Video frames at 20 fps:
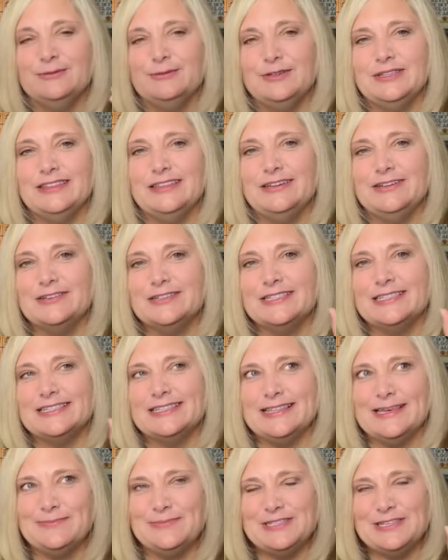with little
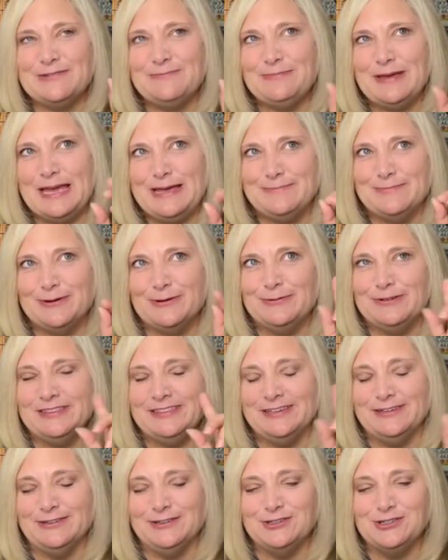slips of paper with
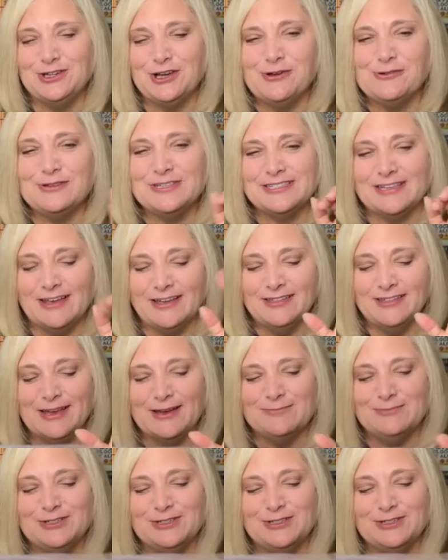little jokes on them,